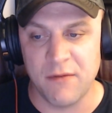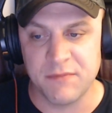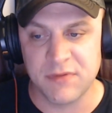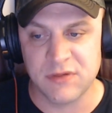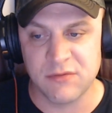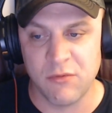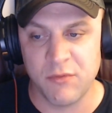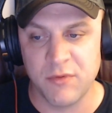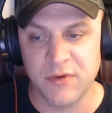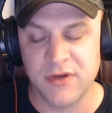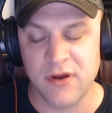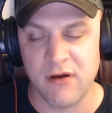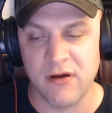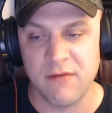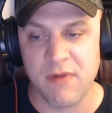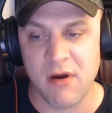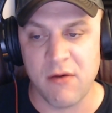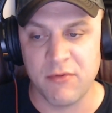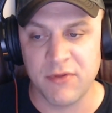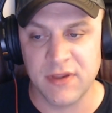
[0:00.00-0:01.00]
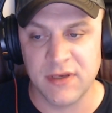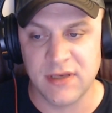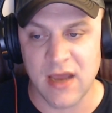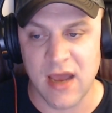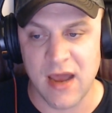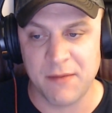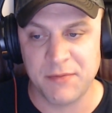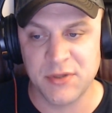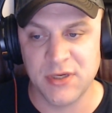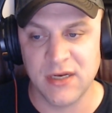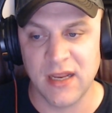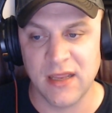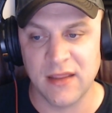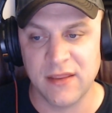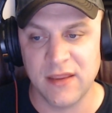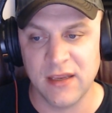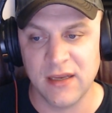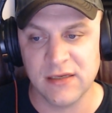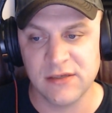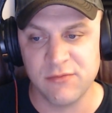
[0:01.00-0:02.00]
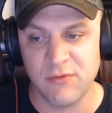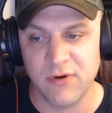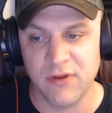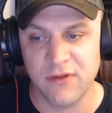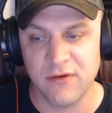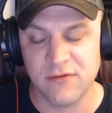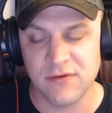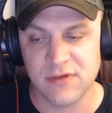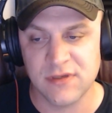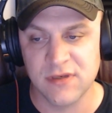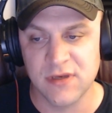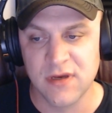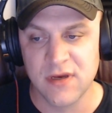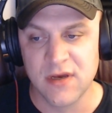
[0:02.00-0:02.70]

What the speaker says: where we're talking about with adoption, I think is one of those.